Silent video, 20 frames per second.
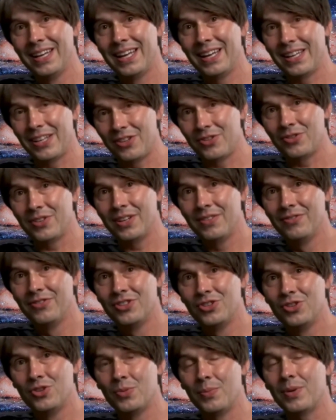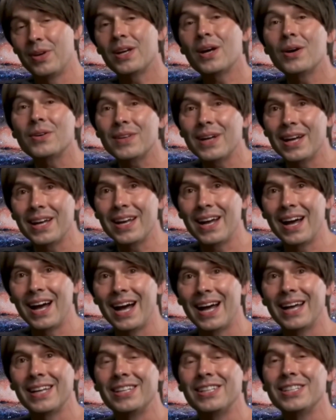history of supernovae
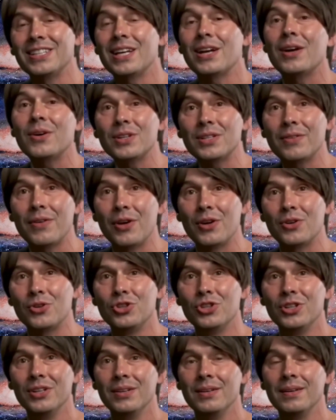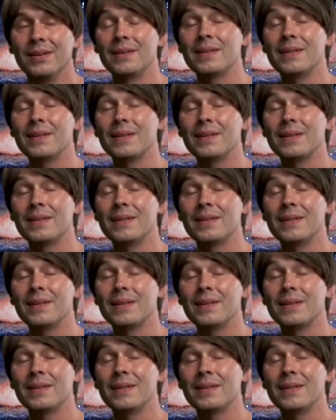and stellar evolution.